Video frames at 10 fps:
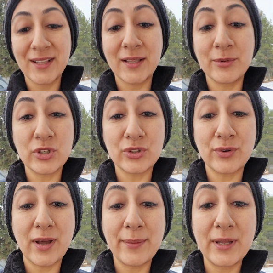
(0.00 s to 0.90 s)
Let me just
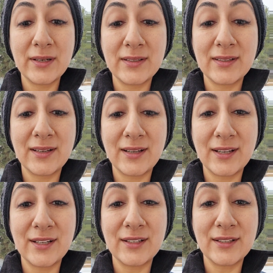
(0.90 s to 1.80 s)
grab it
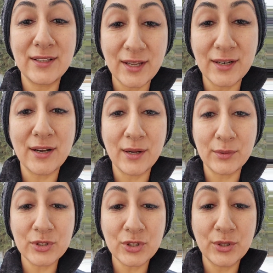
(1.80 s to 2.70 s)
and then I
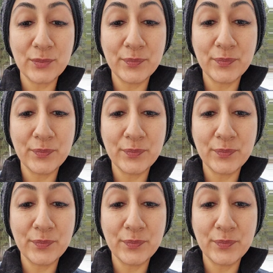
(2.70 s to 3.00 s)
will show you.